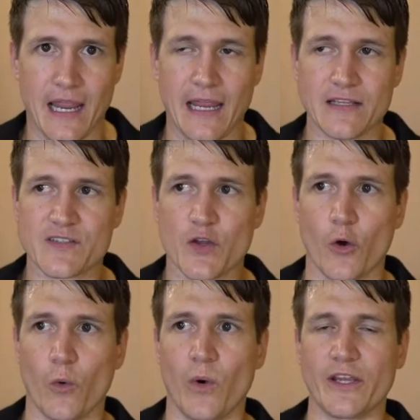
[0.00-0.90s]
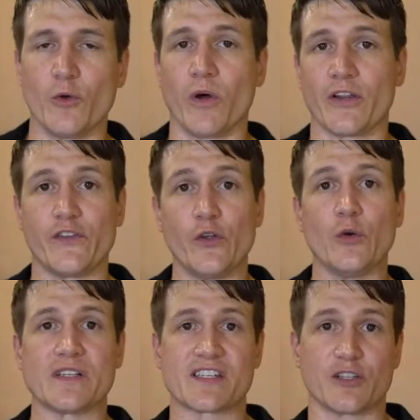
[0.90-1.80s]
And so, what you want to
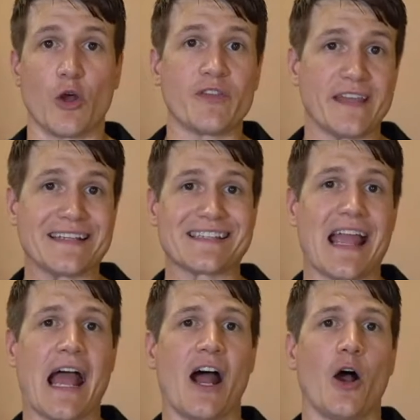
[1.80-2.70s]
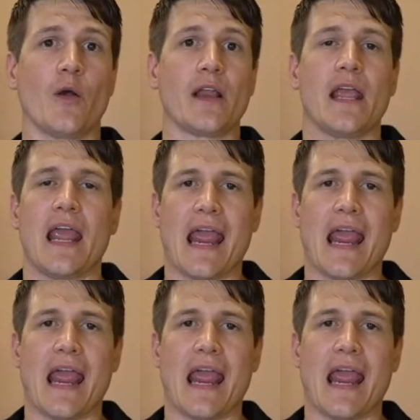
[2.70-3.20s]
do is slow things down